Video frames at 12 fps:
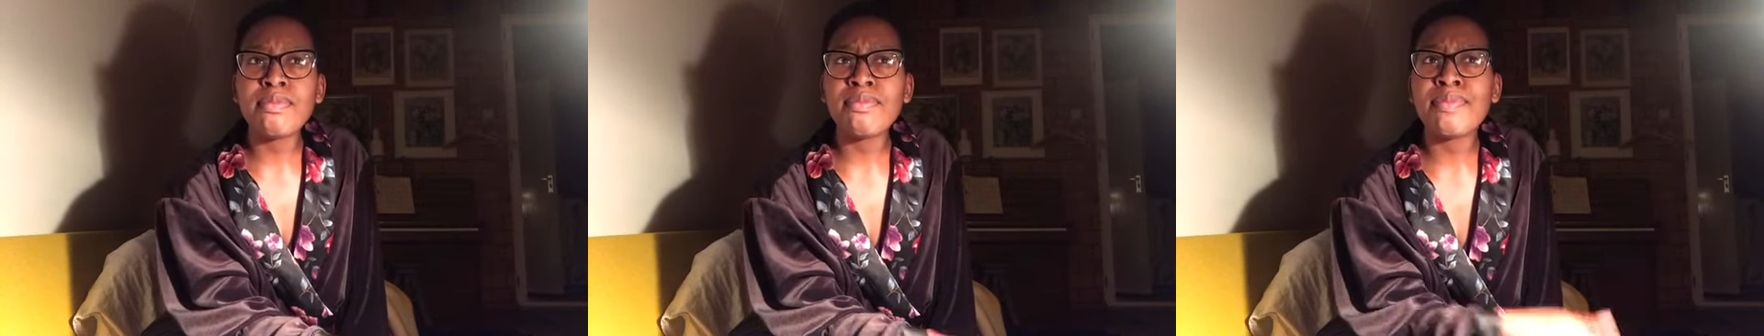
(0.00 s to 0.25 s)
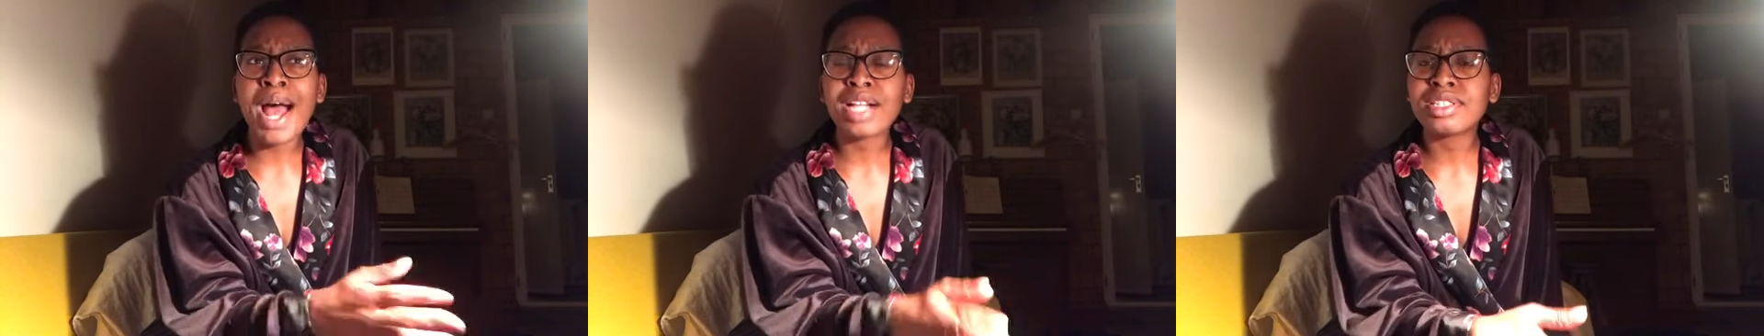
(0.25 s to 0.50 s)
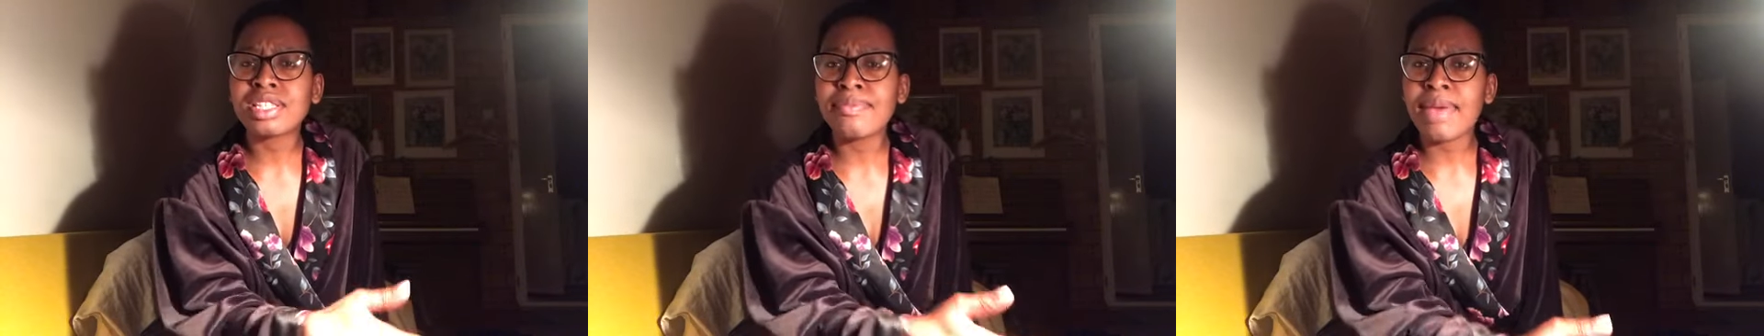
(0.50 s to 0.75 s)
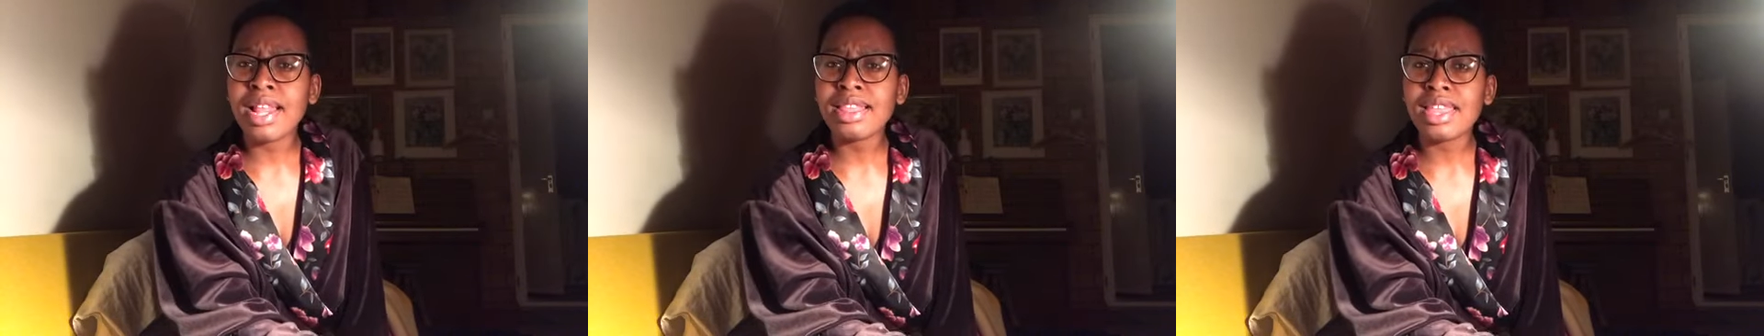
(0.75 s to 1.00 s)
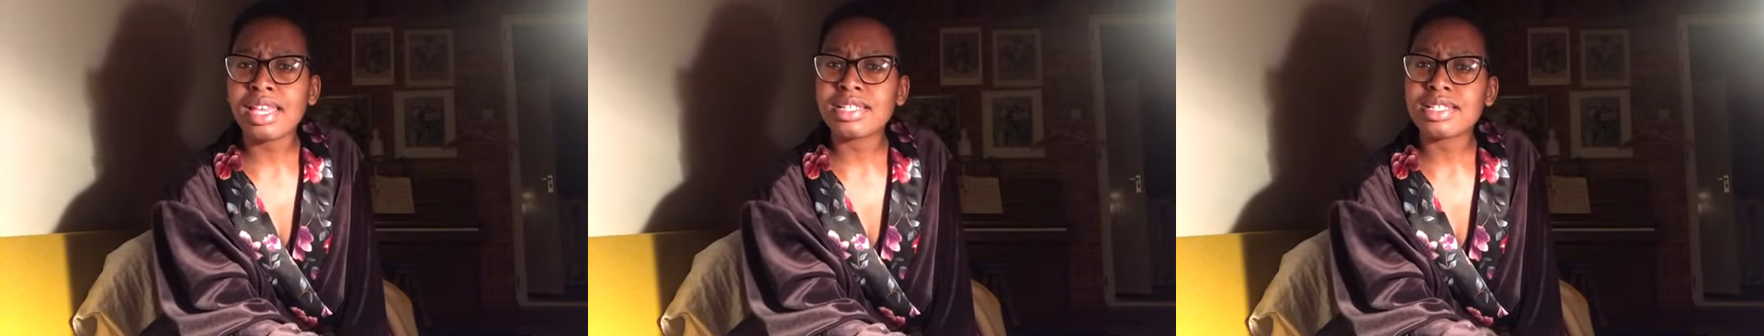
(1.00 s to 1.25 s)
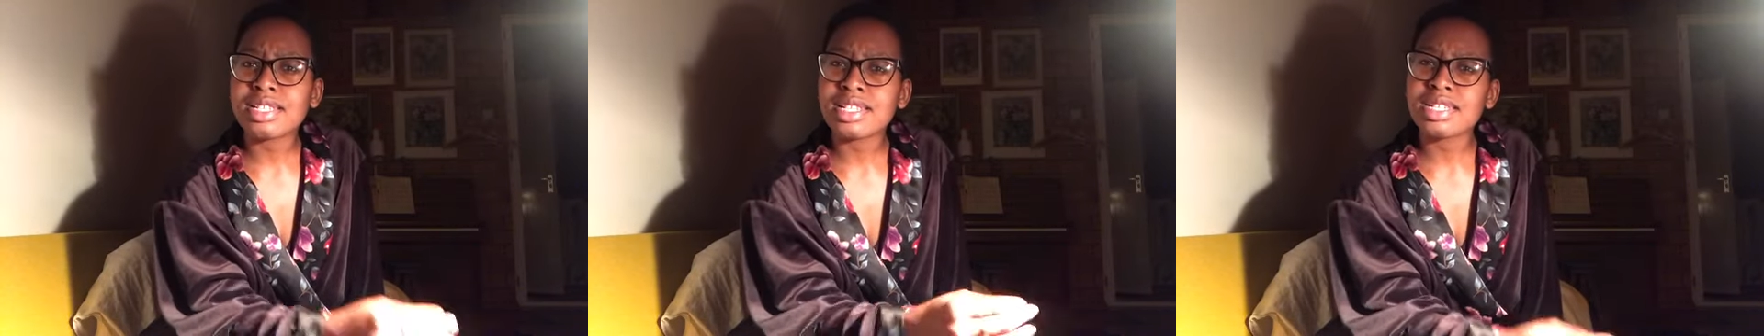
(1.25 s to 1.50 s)
back to the main thing
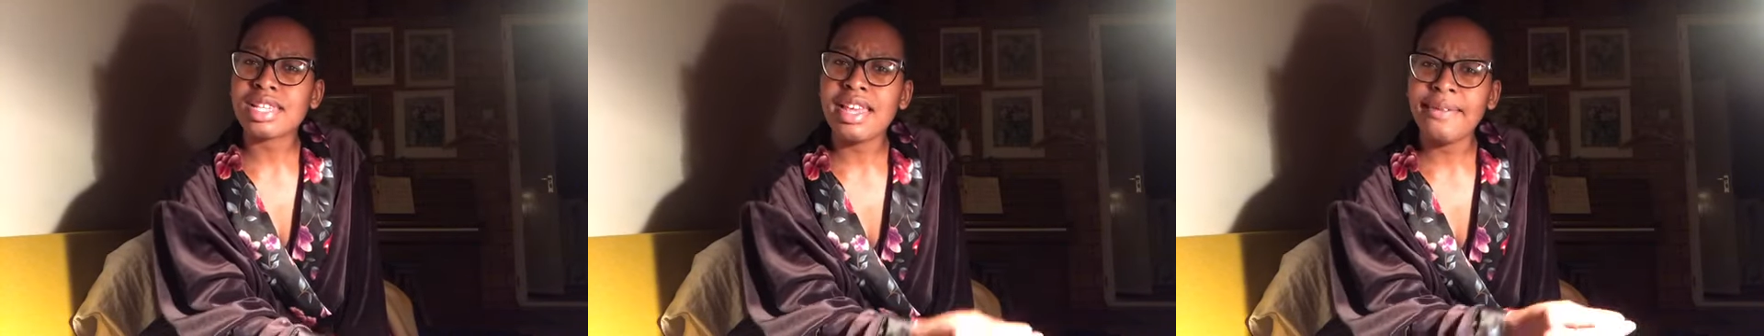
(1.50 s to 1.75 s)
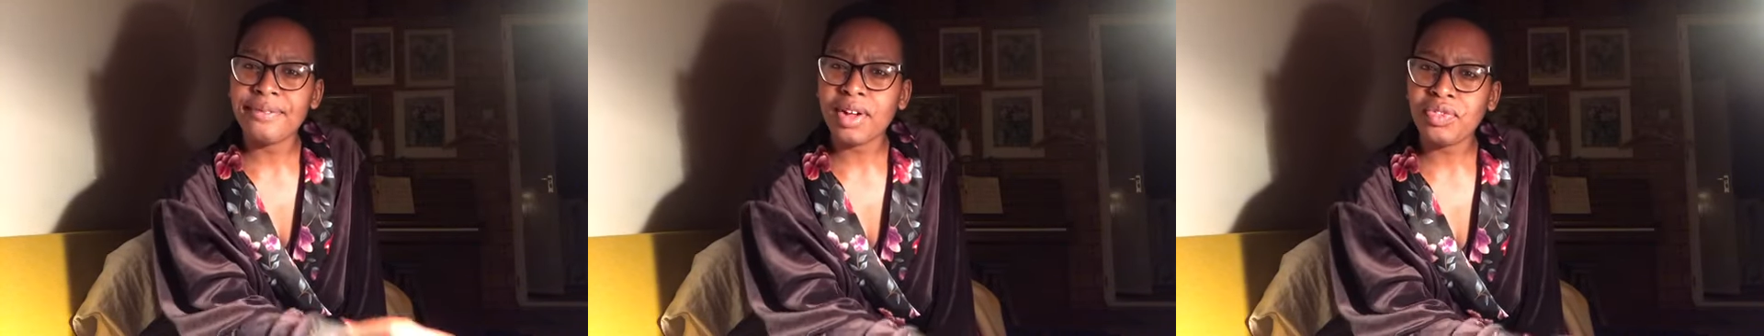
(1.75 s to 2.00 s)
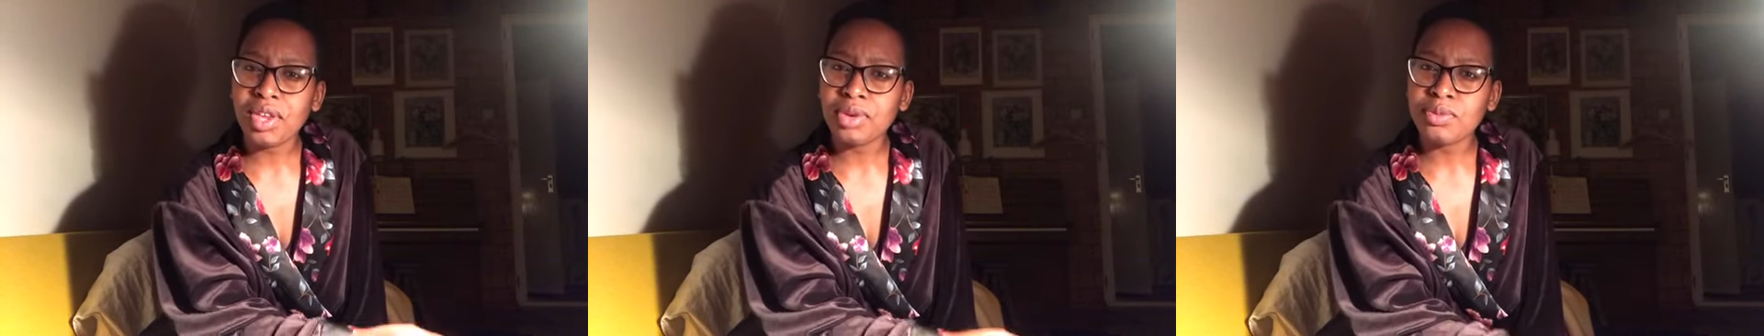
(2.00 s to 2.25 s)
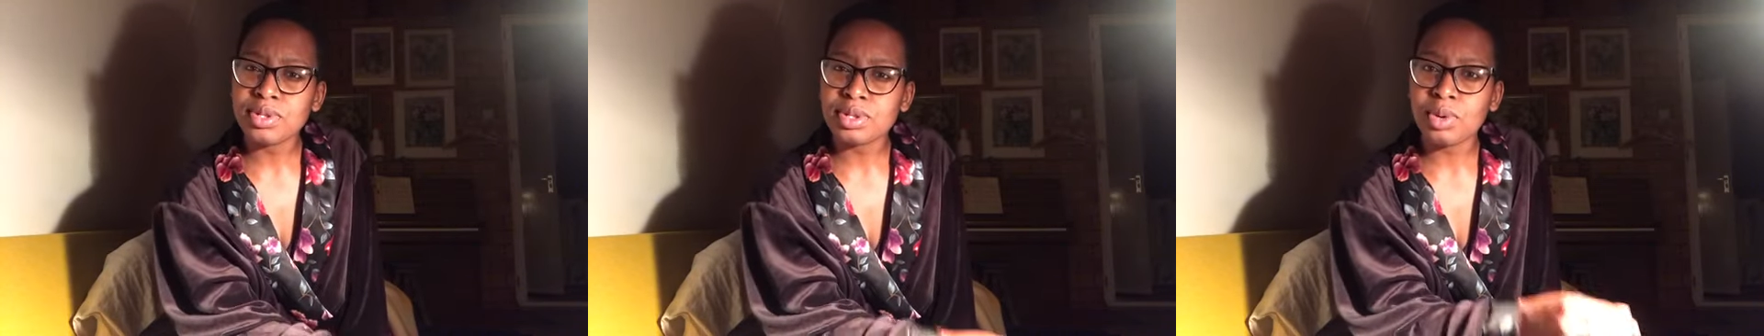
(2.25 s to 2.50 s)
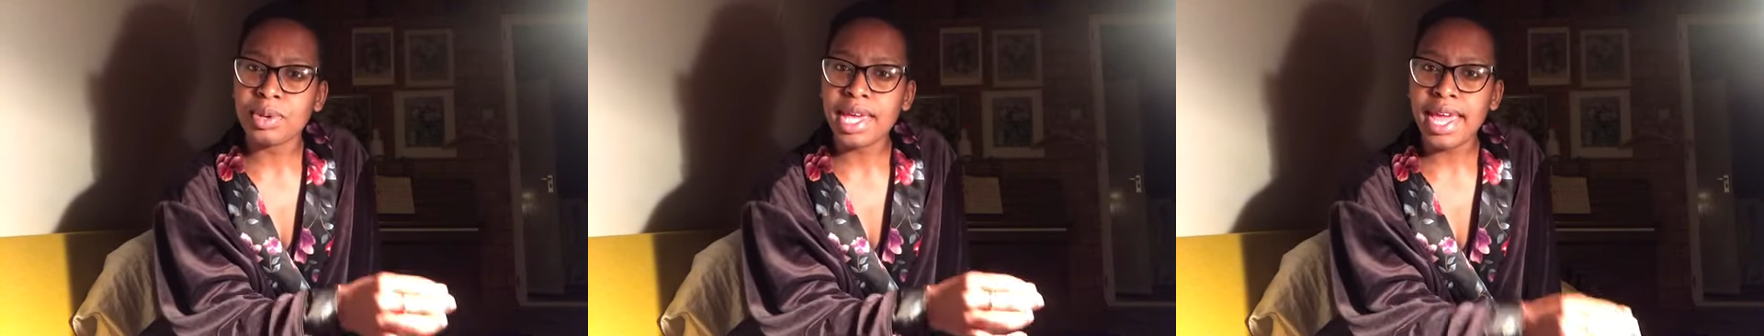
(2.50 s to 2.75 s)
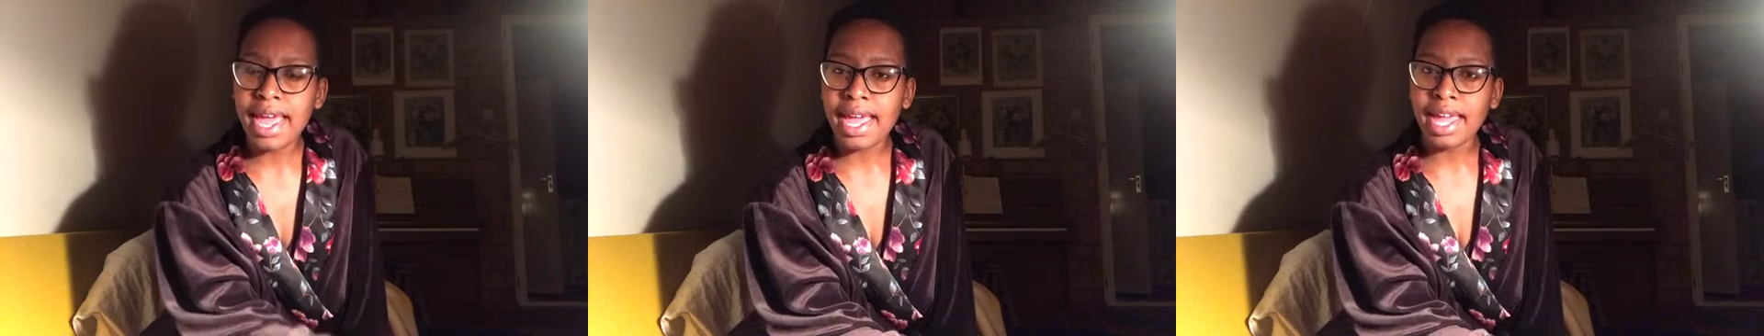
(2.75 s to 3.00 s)
is he felt that it was
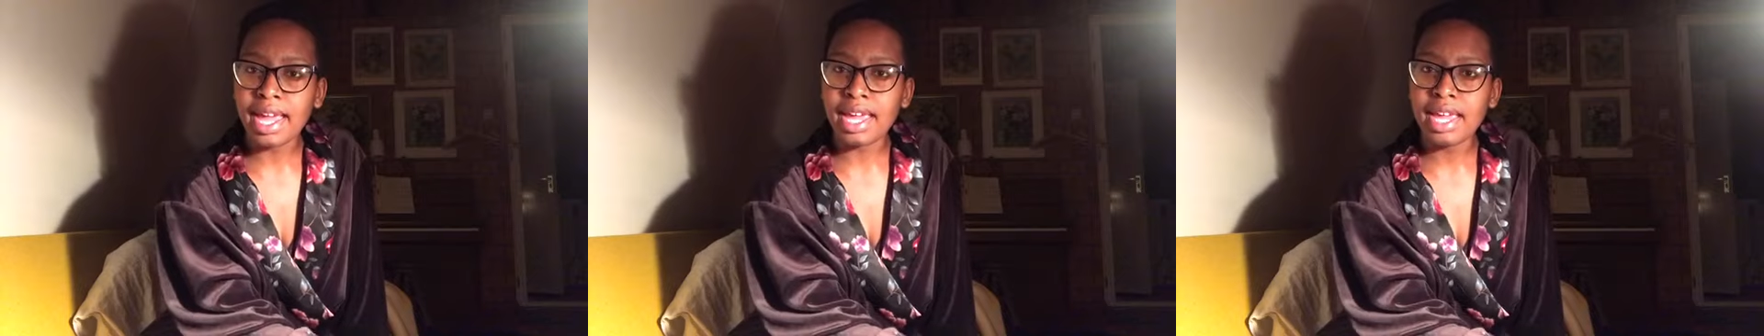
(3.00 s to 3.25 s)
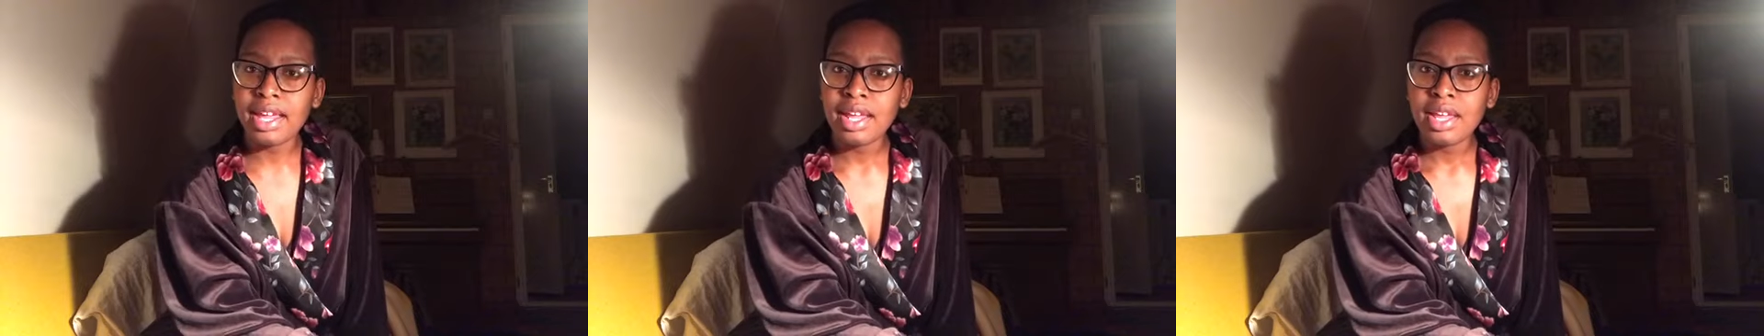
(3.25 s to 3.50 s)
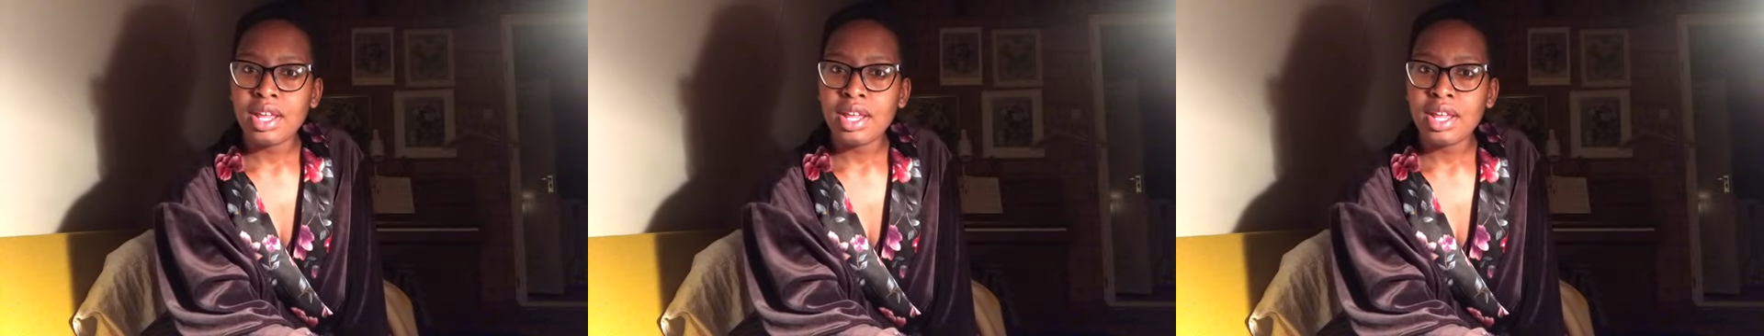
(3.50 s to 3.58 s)
okay